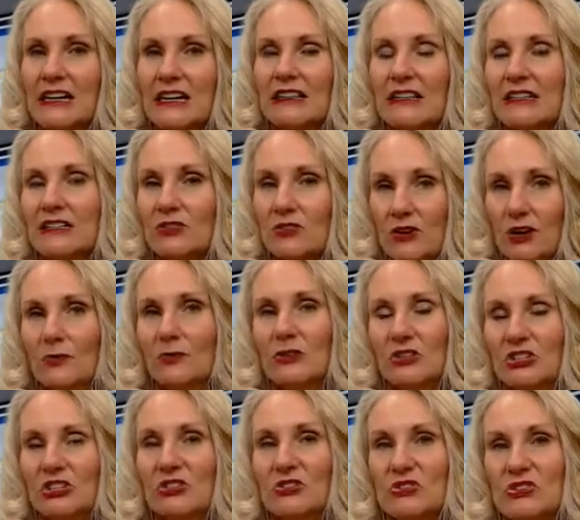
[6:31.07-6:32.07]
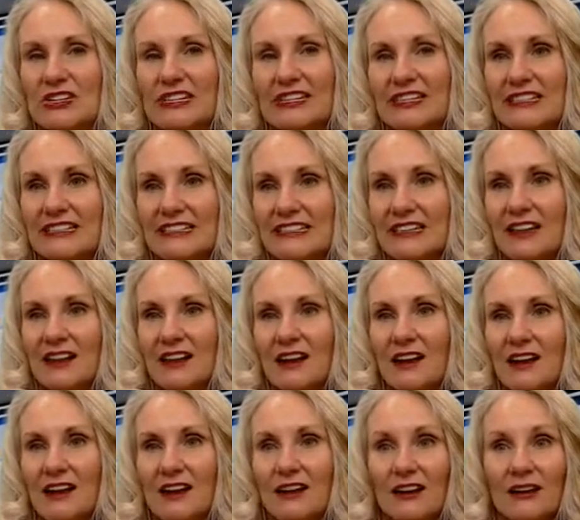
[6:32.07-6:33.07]
These are opportunities.
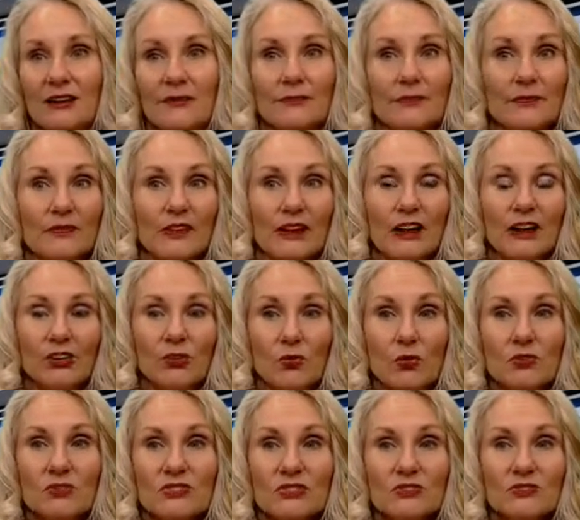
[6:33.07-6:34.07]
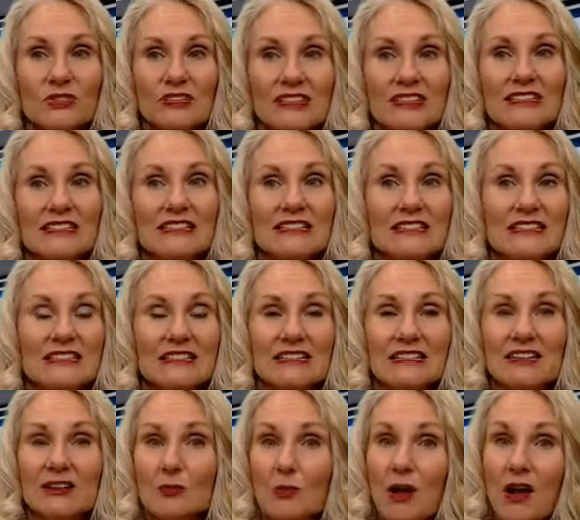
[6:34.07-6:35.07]
Um, you also need to
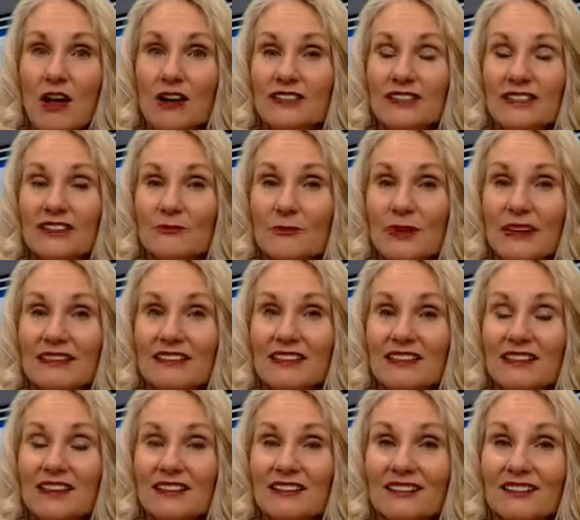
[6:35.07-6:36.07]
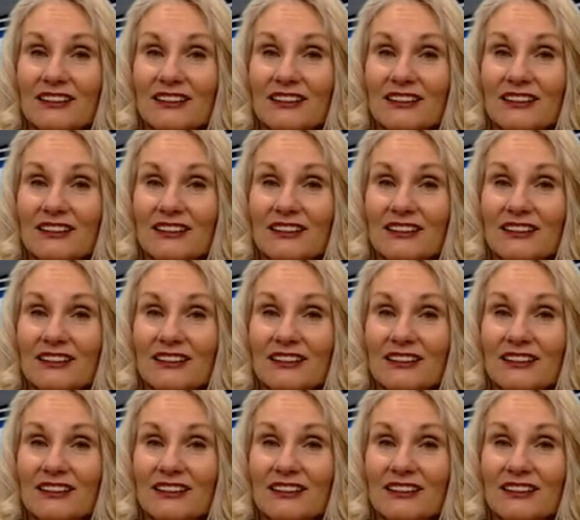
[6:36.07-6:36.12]
succeed a positive mindset.